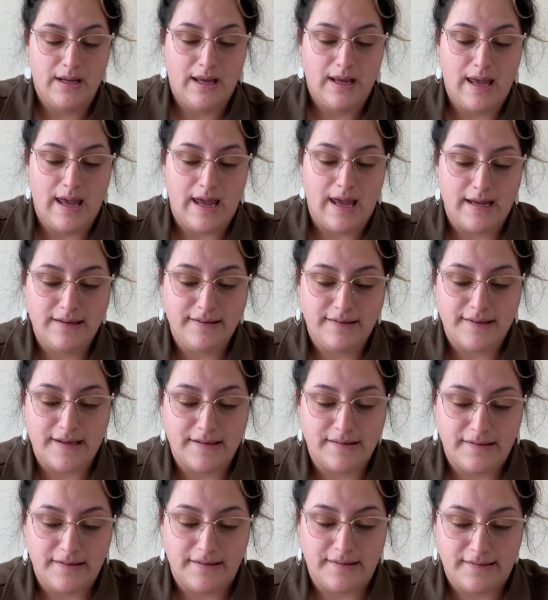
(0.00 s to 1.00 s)
Hey,
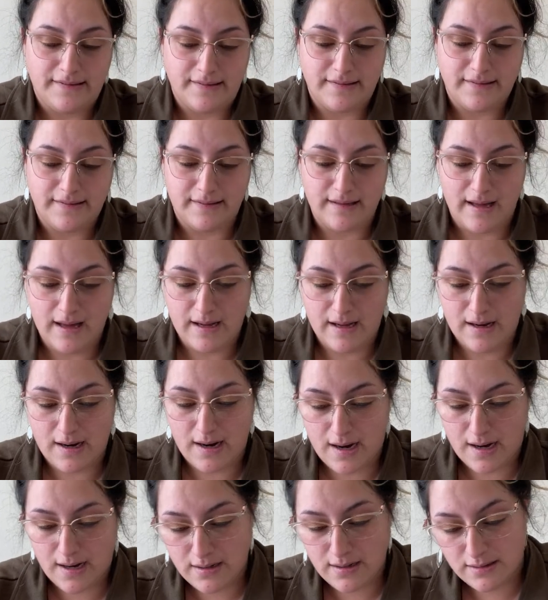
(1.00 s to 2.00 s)
Scentsy
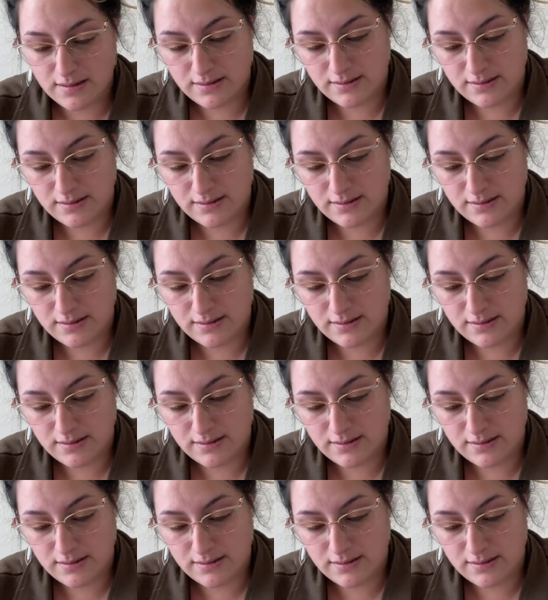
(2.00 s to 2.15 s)
sister.